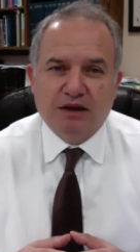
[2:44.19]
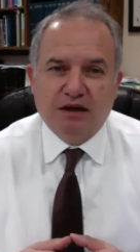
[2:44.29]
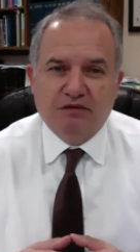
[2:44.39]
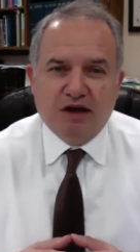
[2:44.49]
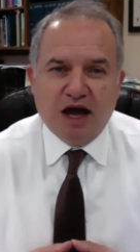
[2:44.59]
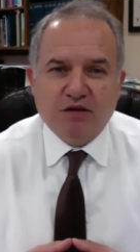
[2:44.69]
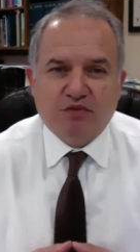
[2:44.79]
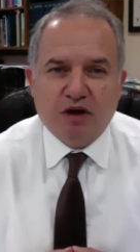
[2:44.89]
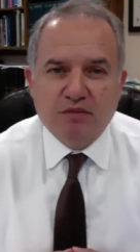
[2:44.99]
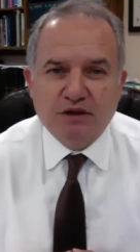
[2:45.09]
If God
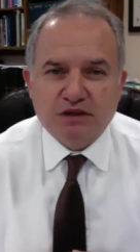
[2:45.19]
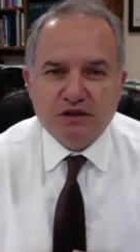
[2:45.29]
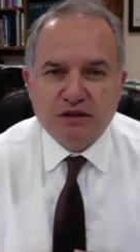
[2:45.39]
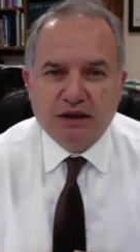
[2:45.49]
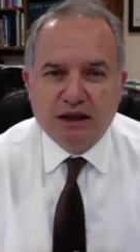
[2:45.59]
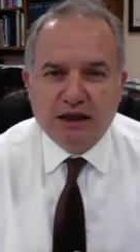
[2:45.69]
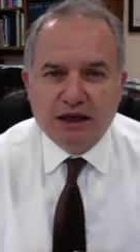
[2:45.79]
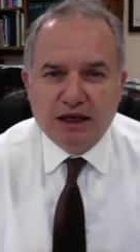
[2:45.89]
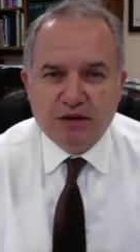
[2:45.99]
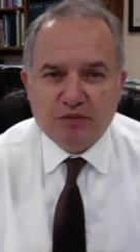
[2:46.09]
promised
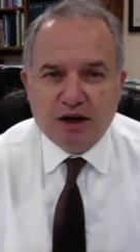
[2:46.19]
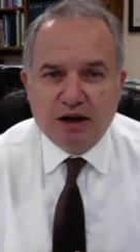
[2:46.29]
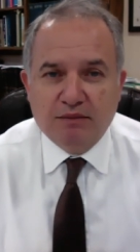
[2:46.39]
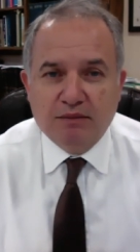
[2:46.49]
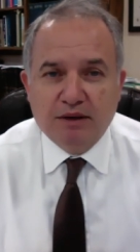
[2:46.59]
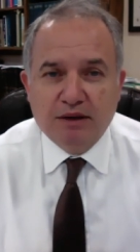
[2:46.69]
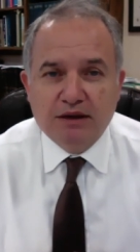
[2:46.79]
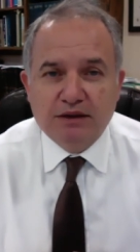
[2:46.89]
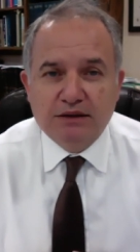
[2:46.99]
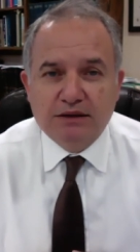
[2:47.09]
Abraham
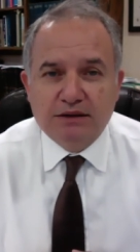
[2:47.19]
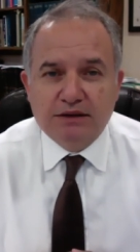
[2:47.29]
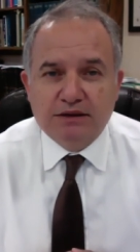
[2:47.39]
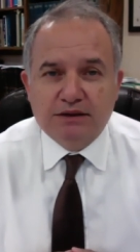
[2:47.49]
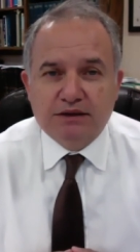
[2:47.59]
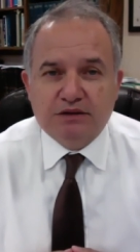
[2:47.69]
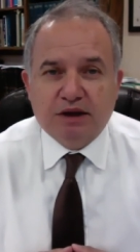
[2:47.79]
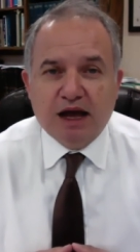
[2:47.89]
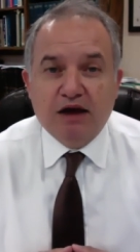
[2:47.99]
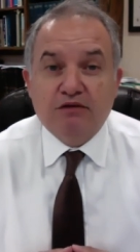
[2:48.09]
to
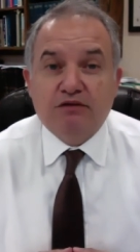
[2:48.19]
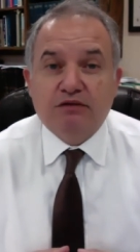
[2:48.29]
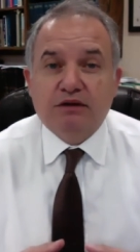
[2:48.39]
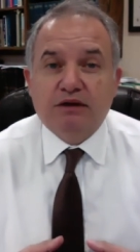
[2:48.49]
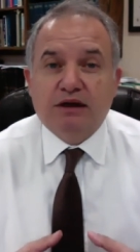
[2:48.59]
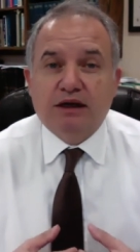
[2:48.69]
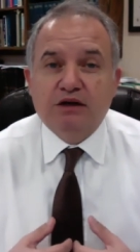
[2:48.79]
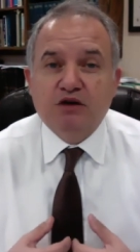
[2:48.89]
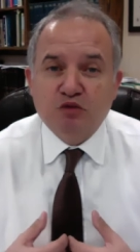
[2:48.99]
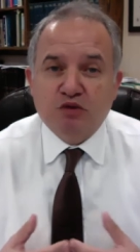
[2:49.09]
have a
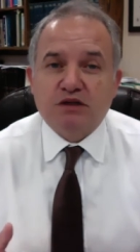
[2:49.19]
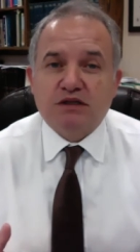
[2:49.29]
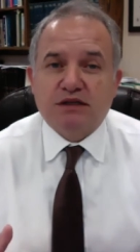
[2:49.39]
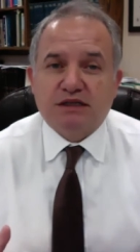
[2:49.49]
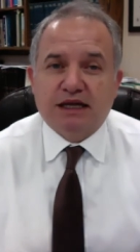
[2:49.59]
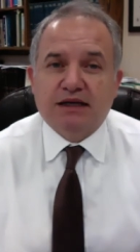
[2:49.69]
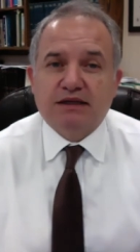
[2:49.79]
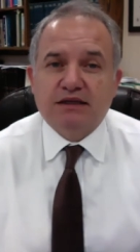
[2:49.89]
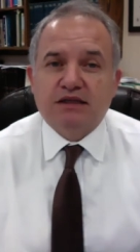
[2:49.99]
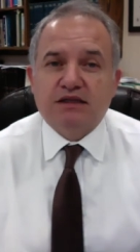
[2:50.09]
numerous
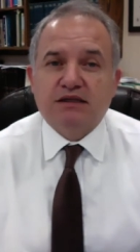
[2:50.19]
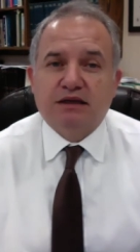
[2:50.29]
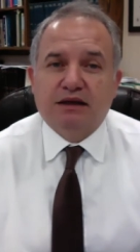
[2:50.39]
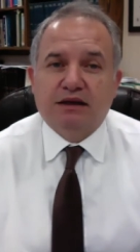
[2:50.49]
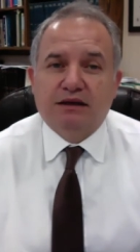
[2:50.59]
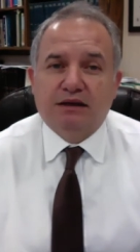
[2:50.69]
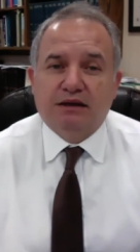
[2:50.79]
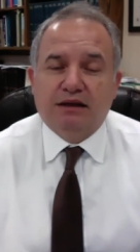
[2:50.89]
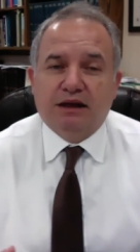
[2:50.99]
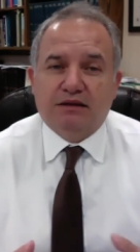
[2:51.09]
descendants
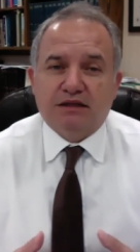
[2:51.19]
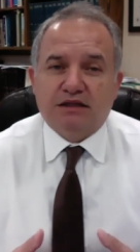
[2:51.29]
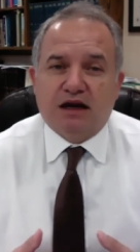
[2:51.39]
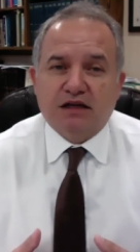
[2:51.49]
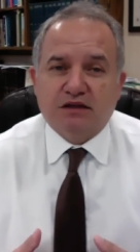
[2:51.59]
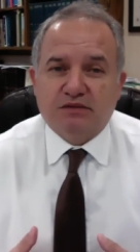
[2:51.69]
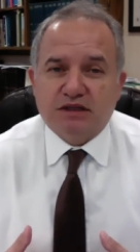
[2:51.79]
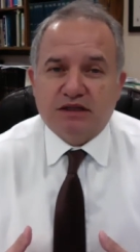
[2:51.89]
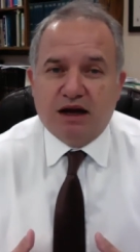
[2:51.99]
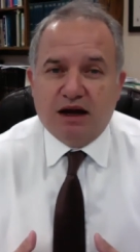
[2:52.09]
like the stars of the
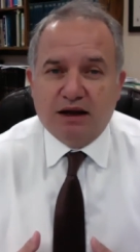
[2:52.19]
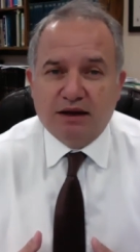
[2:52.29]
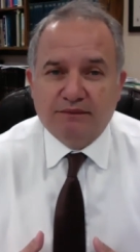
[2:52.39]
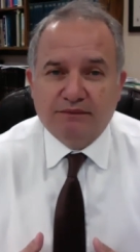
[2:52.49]
sky,